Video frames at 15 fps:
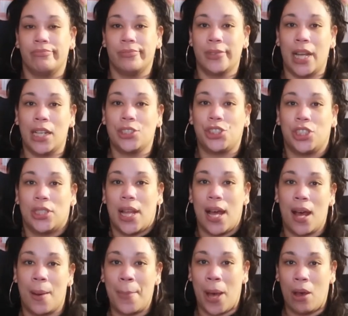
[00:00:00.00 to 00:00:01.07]

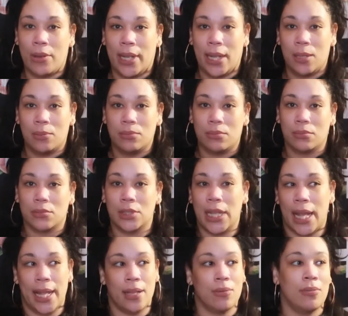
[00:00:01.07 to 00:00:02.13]
nonchalant about it
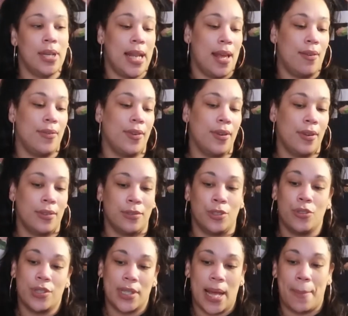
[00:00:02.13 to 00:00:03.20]
like whatever
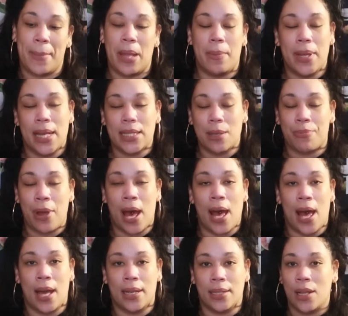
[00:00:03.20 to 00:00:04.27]
using that baby as a
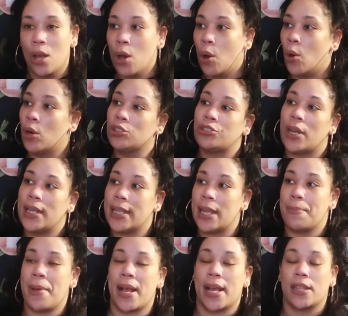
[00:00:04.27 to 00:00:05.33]
pawn or trying to
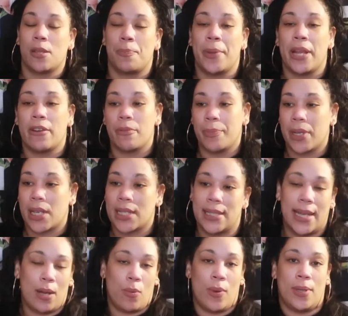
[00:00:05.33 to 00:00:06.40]
get back at the parent because
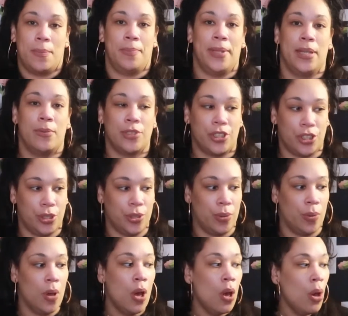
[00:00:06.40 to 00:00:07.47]
they don't want to be with
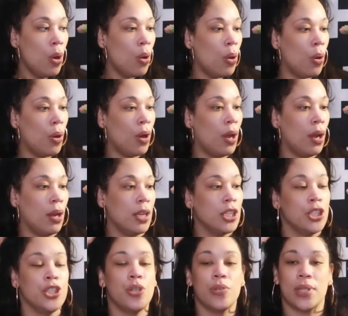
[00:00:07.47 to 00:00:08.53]
you or
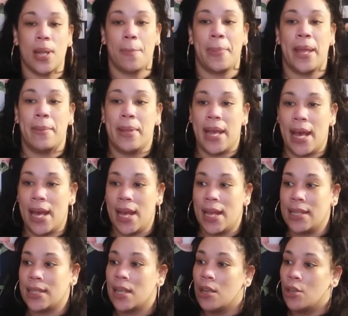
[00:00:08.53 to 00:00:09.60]
using that baby
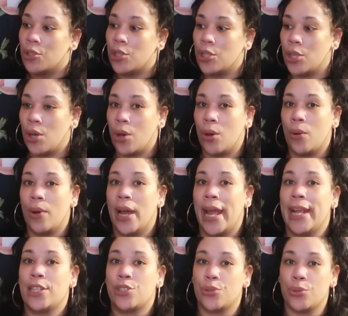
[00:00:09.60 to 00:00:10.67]
as you know
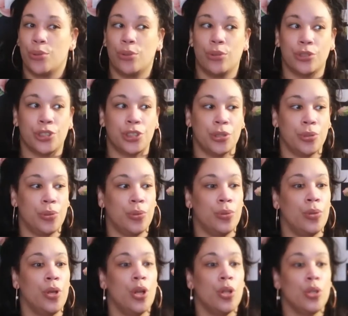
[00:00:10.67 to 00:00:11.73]
a tool
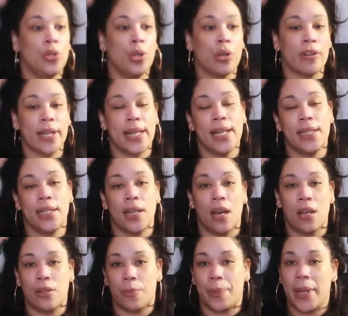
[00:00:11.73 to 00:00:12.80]
to lure in the
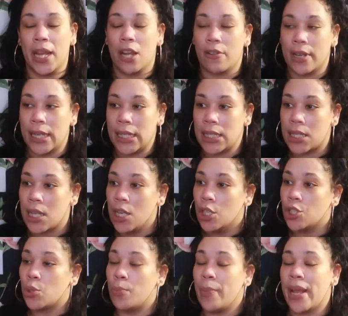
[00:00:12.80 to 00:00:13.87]
other parents
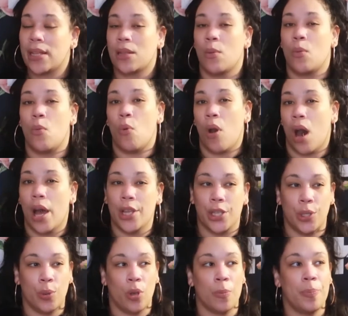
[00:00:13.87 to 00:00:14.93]
to make them want
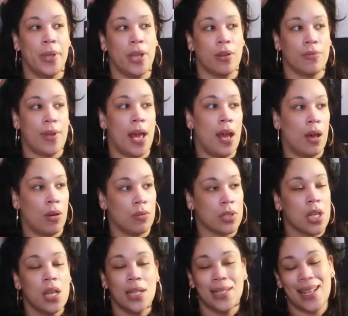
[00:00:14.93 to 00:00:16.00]
you or be around
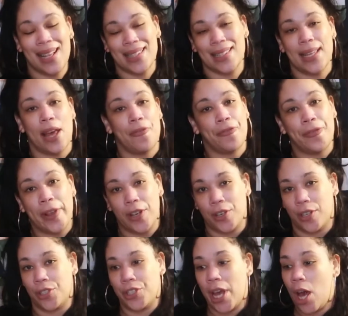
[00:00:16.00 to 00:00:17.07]
that's not fair
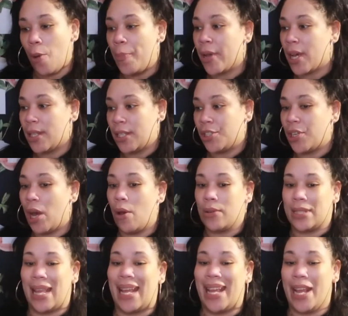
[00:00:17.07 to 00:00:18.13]
to the child because the child
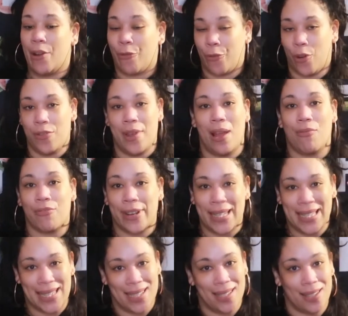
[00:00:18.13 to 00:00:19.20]
is not here for that
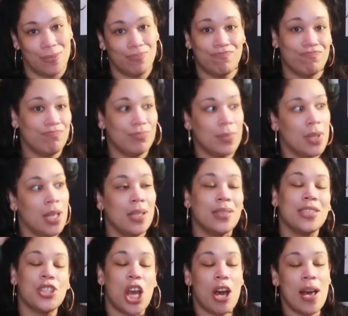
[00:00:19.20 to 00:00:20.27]
reason the
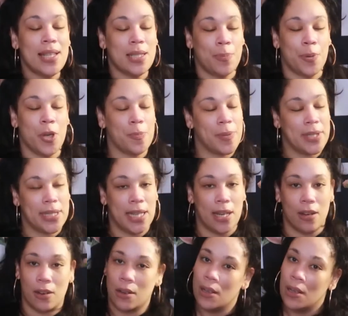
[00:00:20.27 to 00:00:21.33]
child has a purpose here